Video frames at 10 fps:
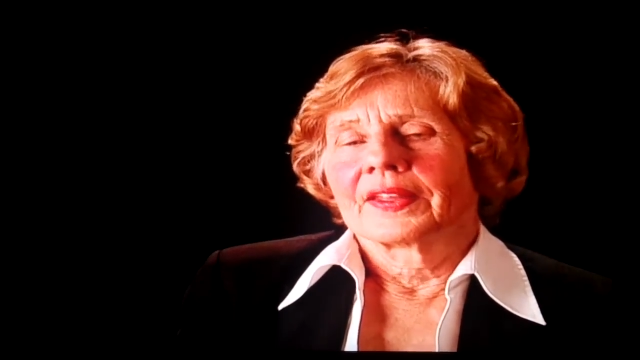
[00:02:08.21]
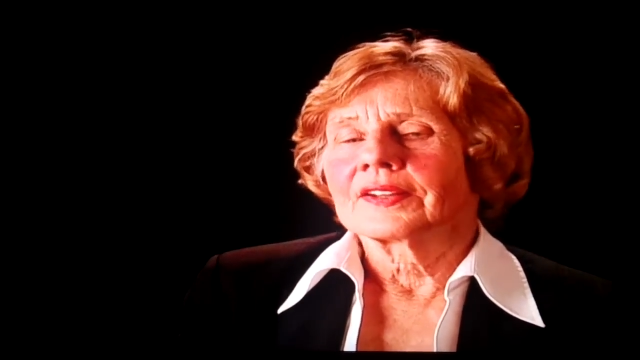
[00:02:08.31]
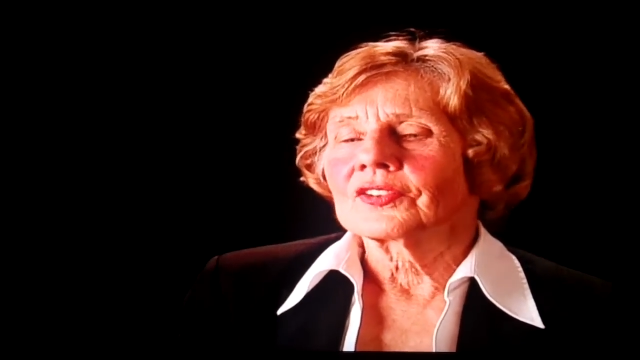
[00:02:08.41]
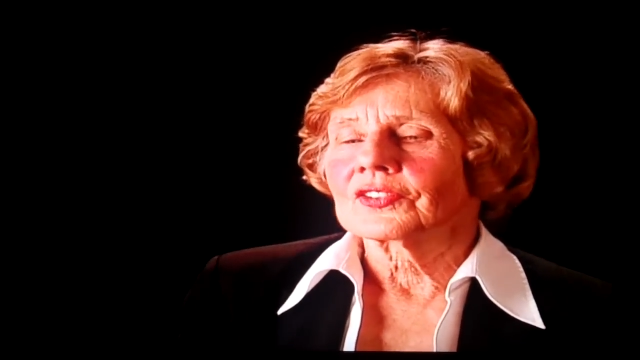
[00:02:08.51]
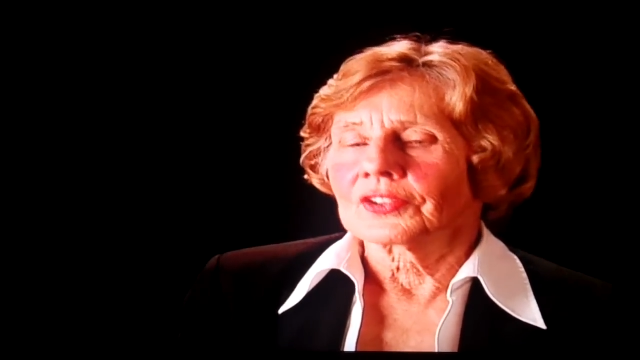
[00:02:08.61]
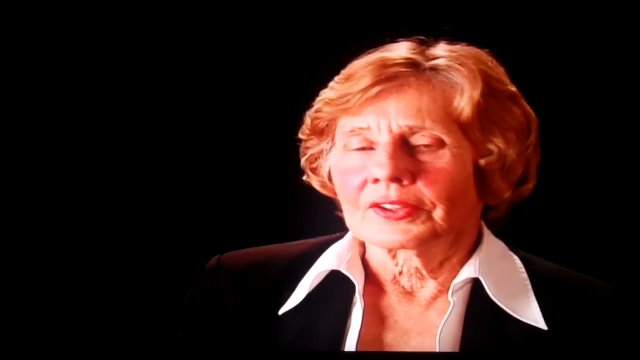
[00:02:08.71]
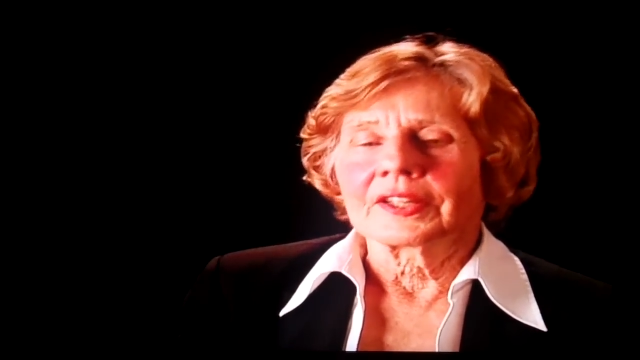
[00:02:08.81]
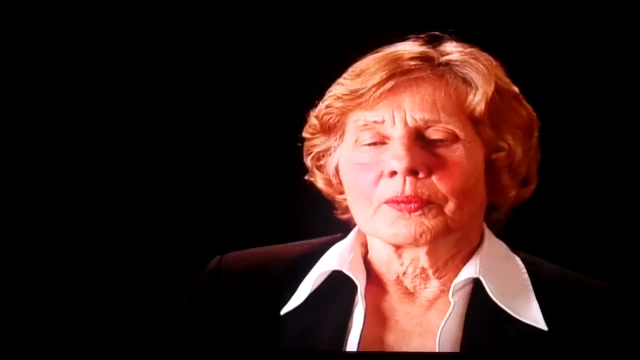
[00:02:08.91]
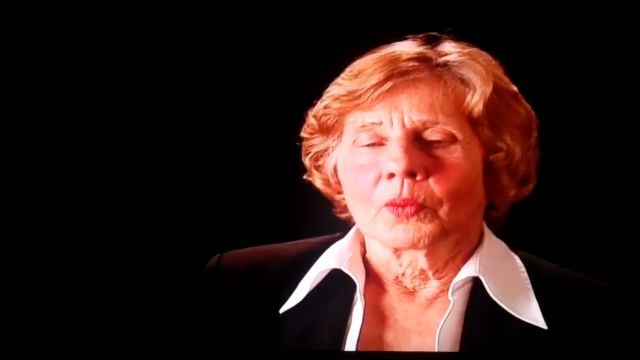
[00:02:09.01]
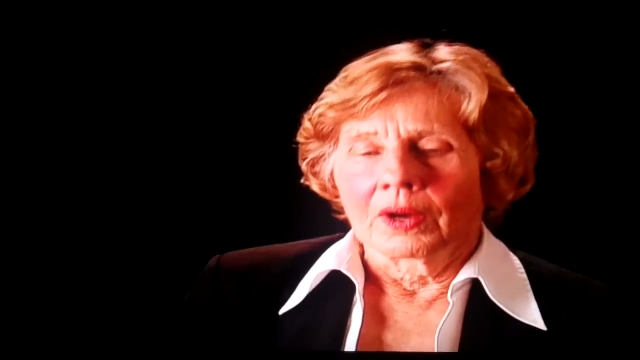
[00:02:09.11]
there
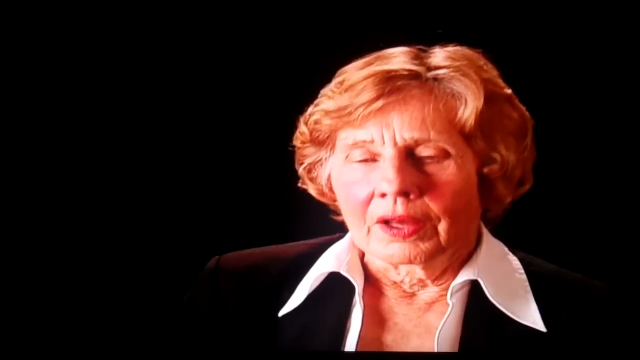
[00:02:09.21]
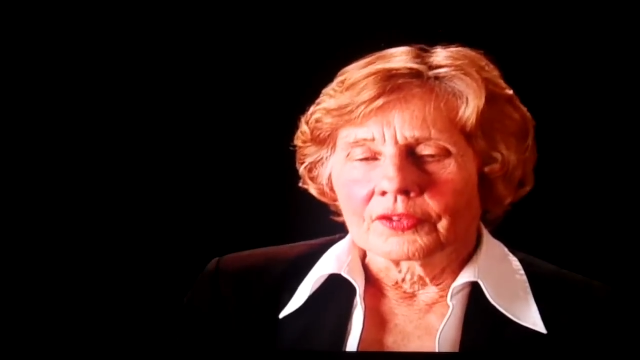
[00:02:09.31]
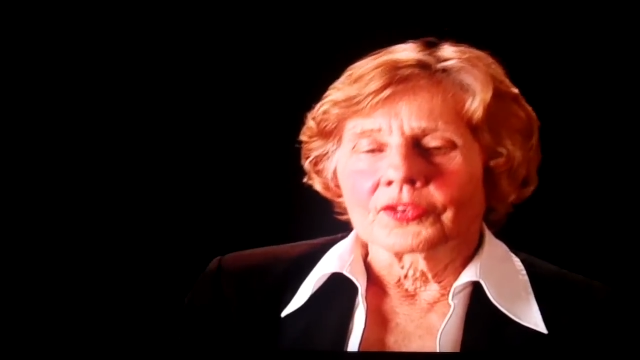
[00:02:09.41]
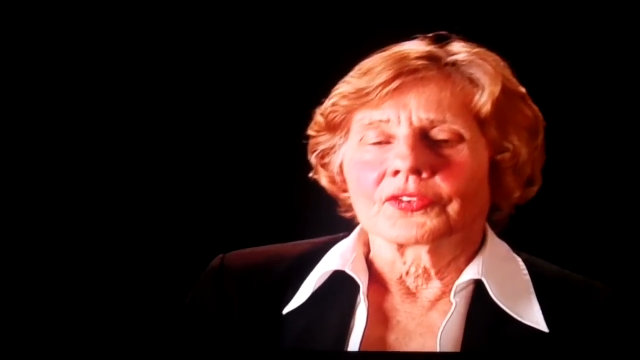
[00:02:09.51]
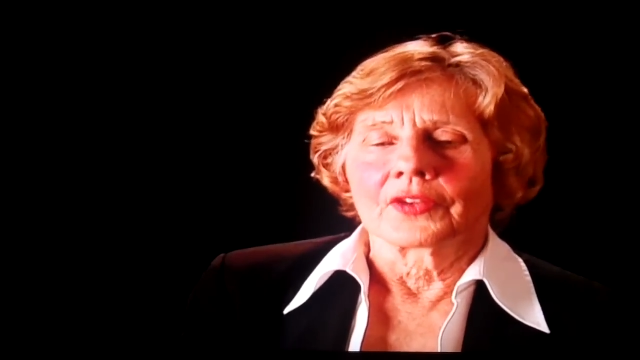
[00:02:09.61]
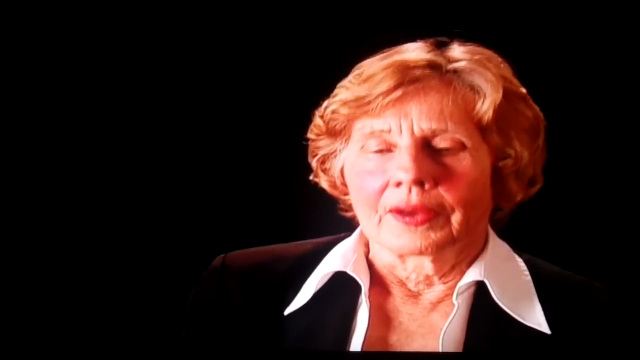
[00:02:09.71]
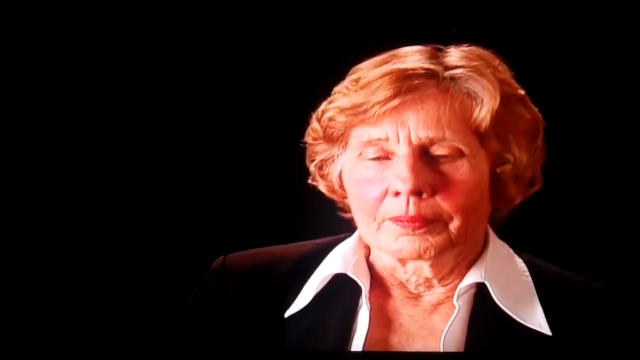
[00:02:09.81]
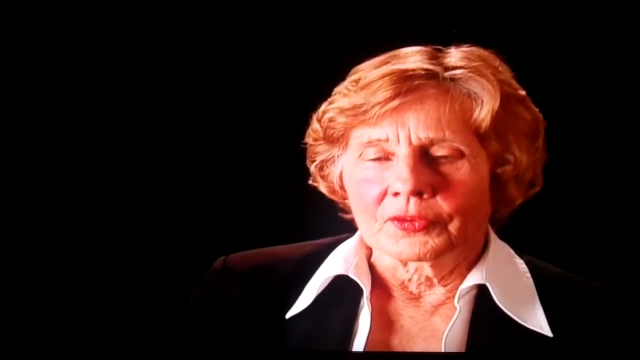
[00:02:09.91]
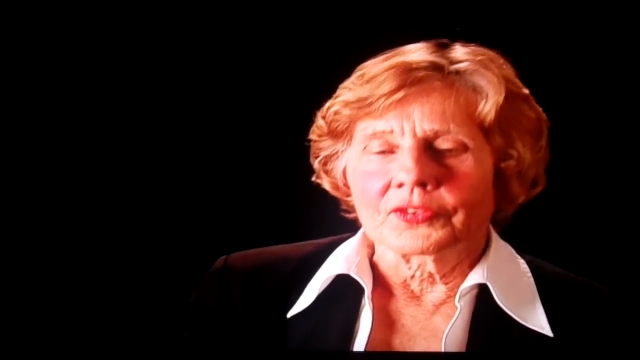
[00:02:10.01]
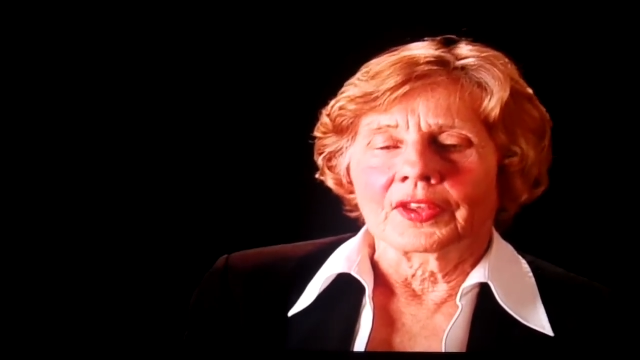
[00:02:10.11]
certainly was
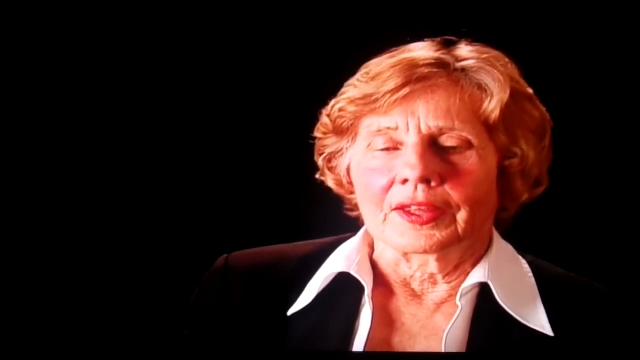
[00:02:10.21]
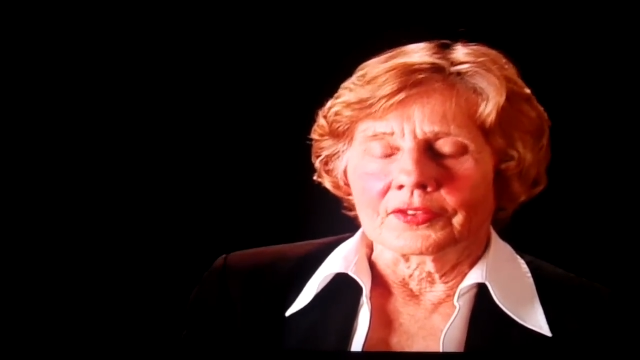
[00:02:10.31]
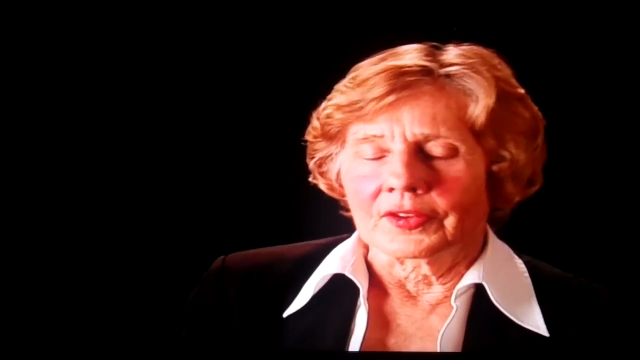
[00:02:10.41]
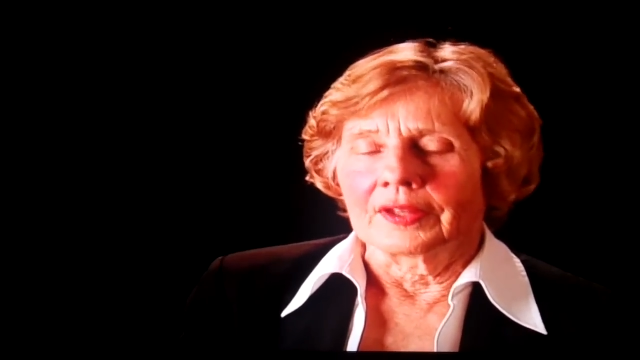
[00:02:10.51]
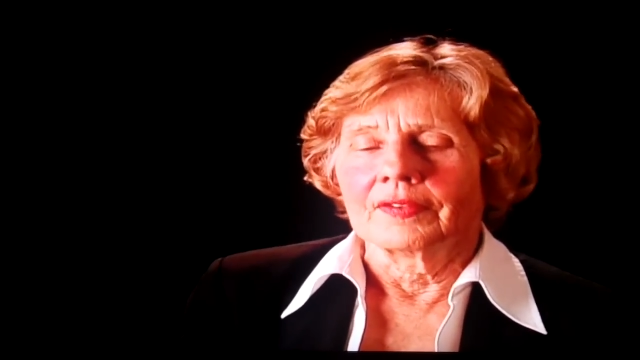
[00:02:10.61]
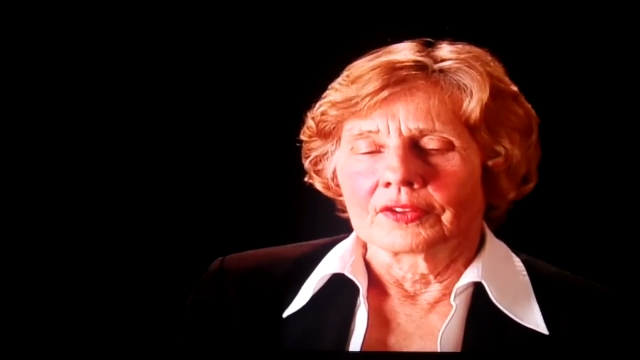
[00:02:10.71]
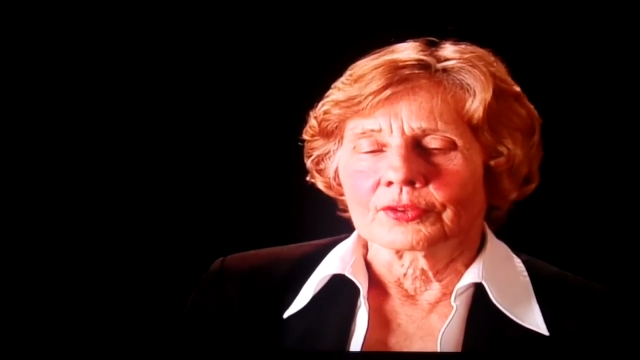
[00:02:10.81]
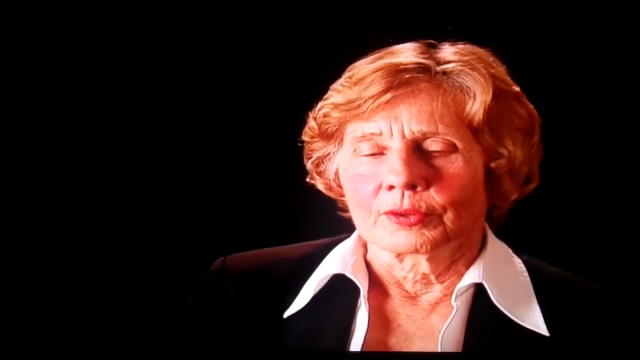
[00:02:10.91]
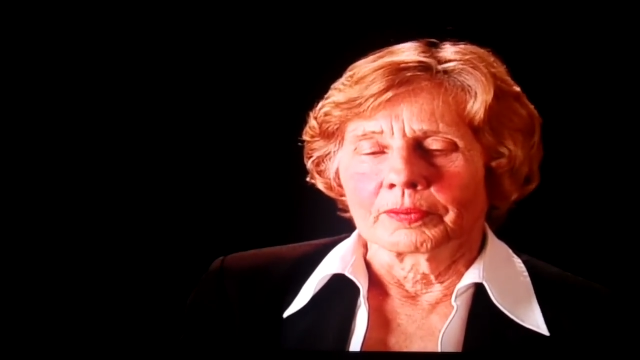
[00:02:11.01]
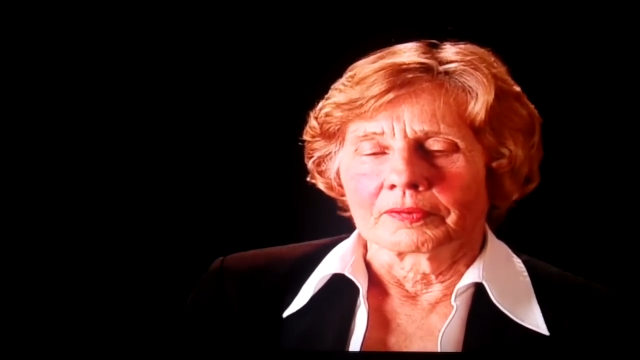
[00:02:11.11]
some sense in
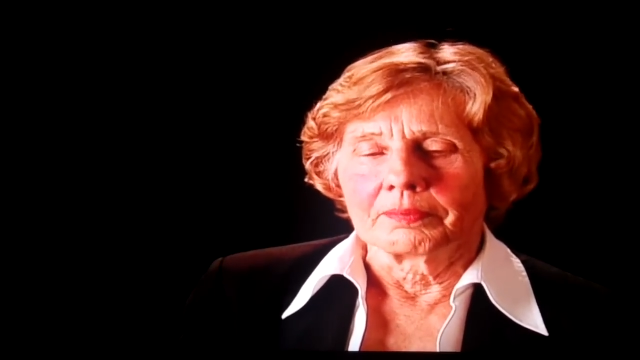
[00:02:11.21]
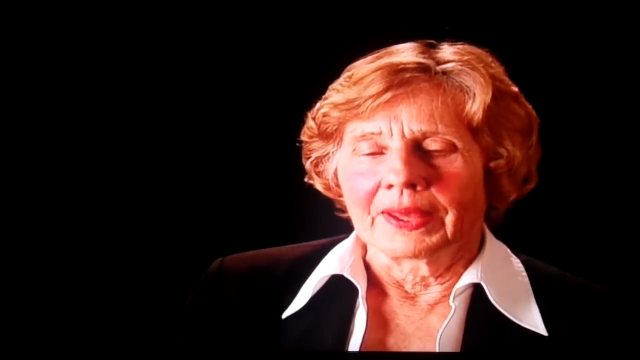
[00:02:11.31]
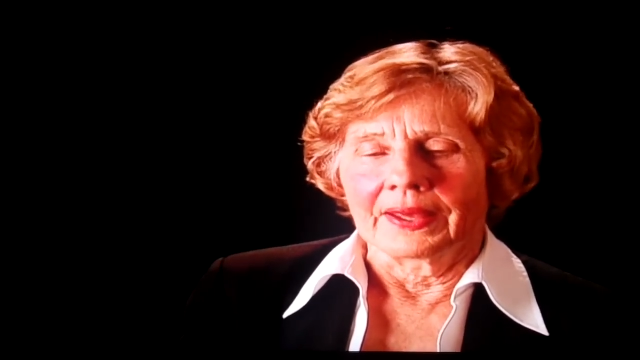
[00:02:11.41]
this group of